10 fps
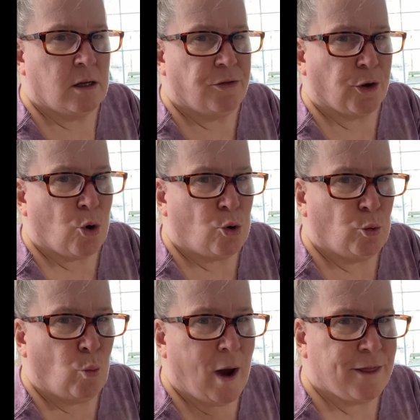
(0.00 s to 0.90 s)
the
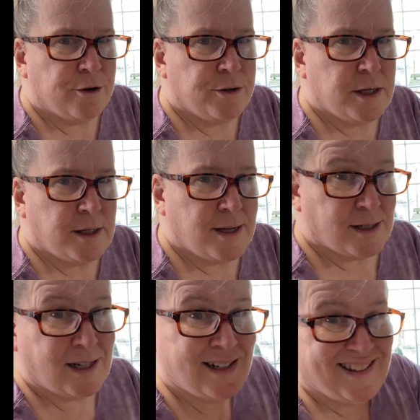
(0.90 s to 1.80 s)
cold weather that does
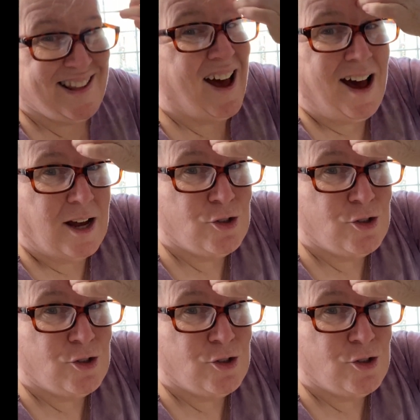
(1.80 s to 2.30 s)
it in, it's the hot,